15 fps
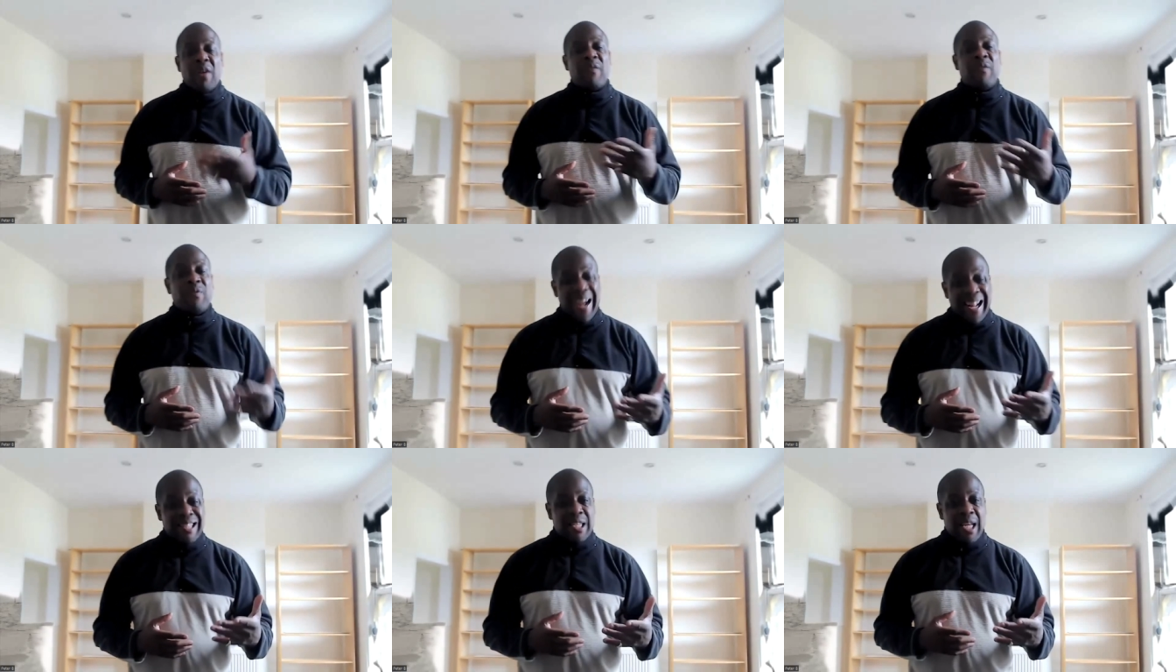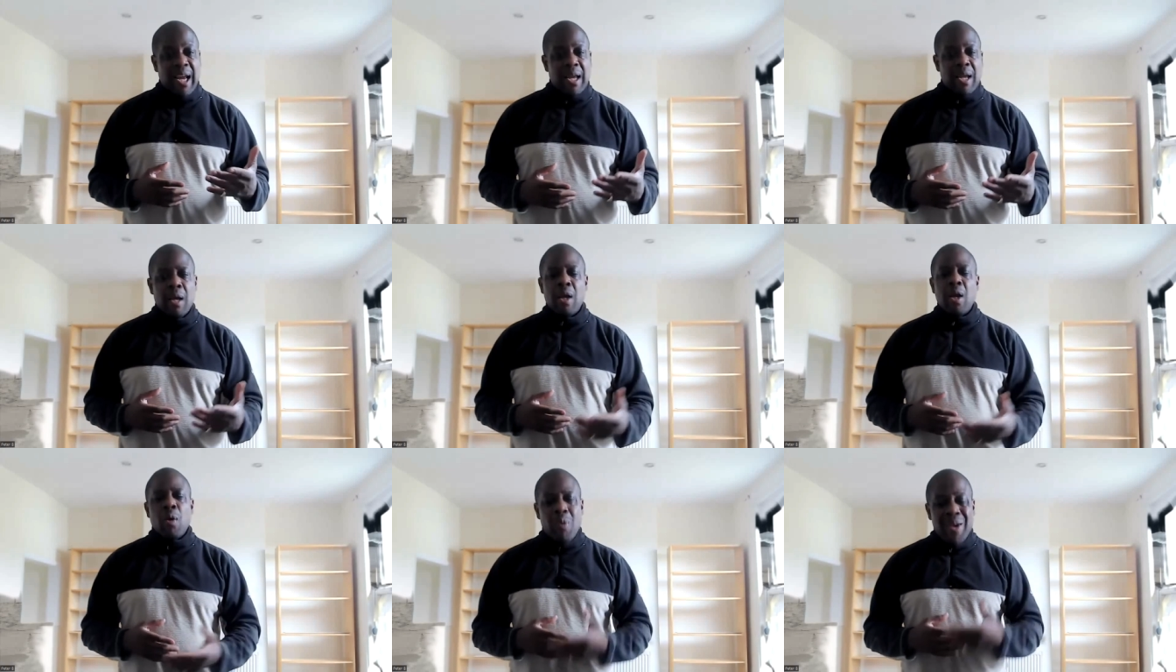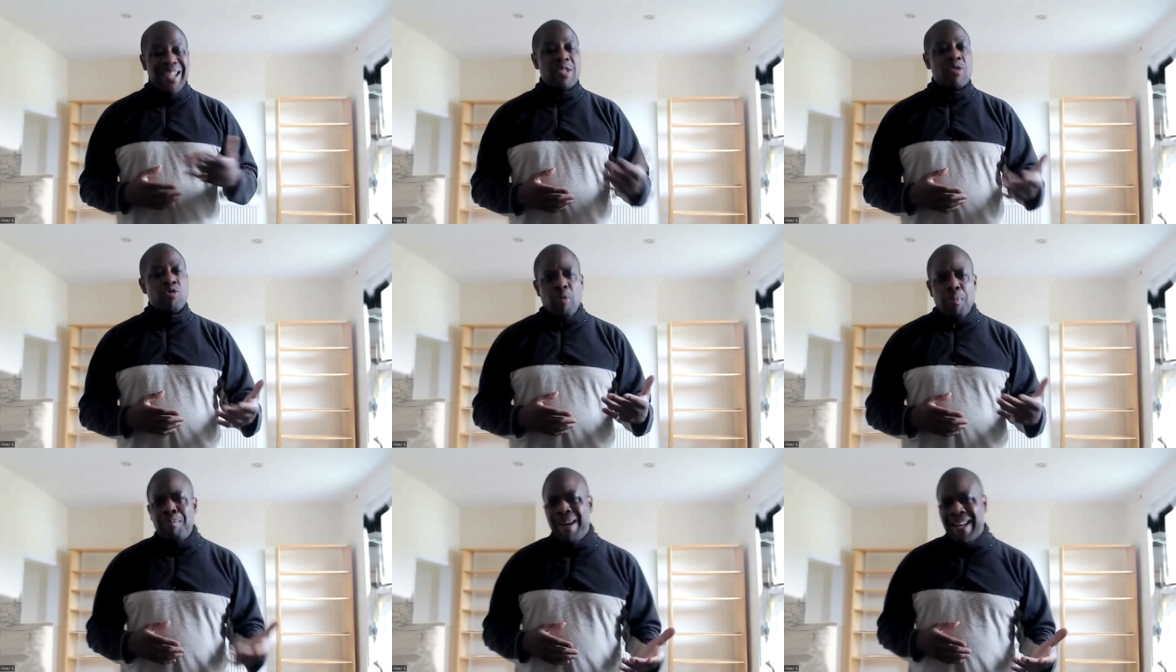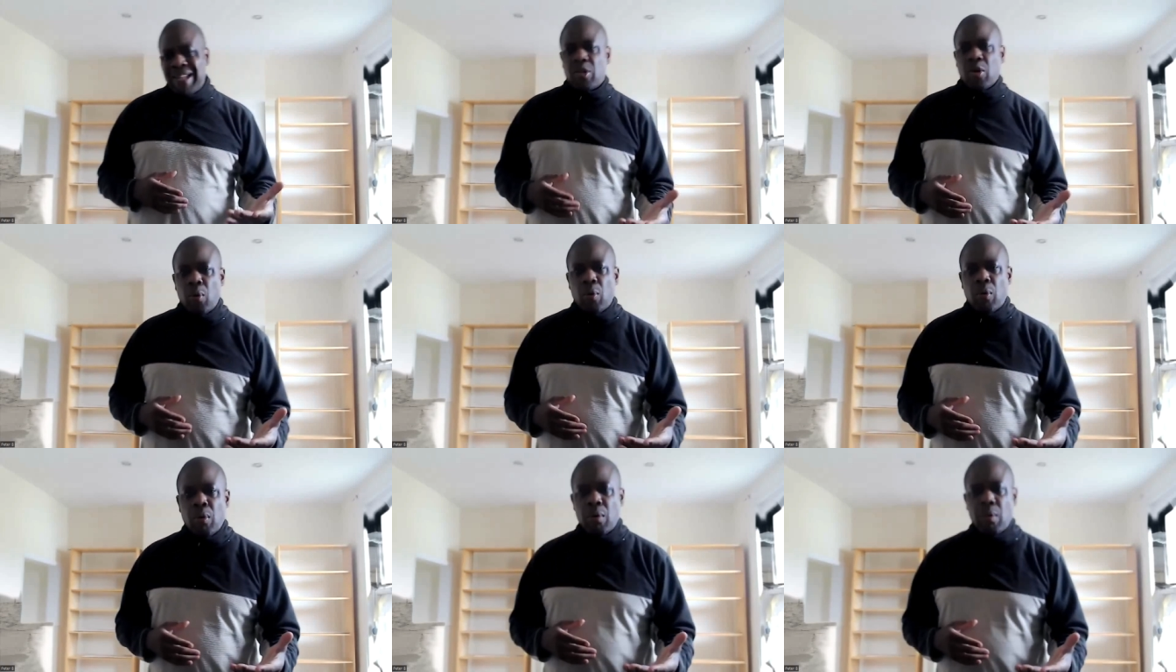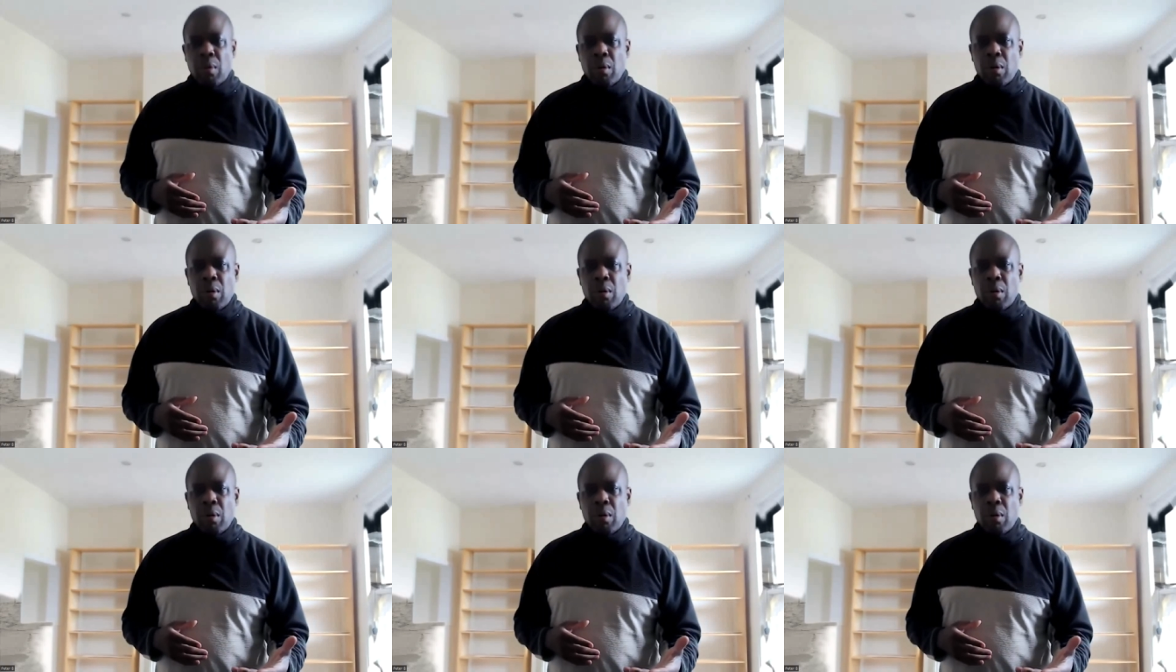the Fante were instrumental.